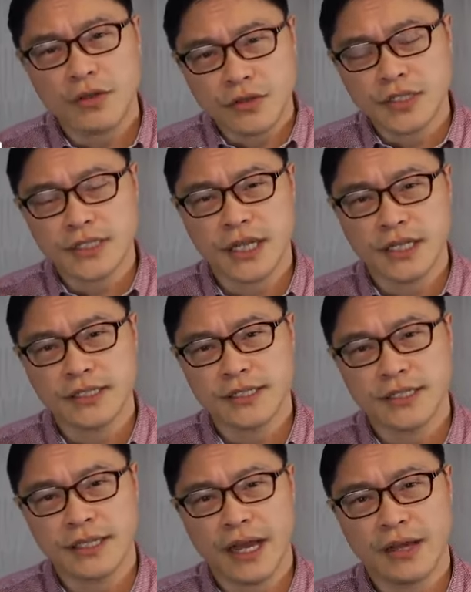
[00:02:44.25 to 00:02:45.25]
other studies
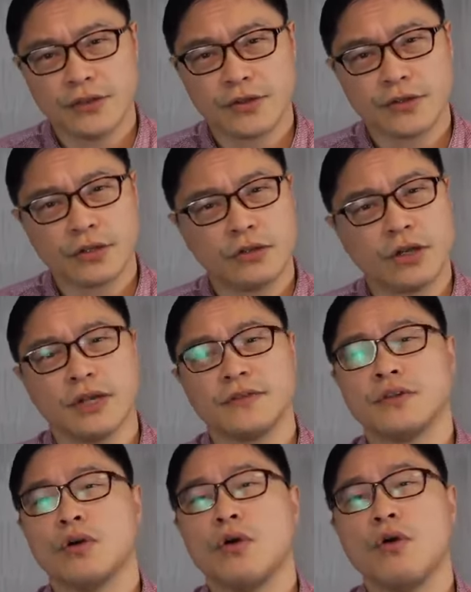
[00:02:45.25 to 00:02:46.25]
together to look
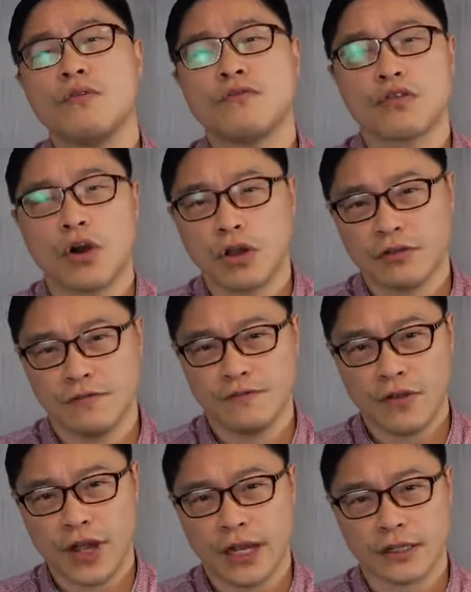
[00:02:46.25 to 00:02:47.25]
at the overall
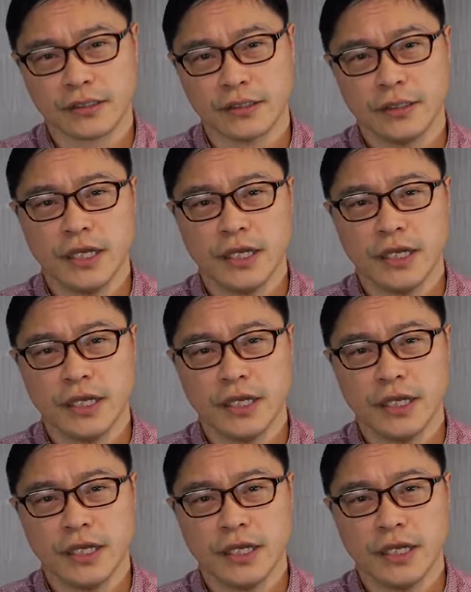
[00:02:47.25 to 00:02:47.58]
effect.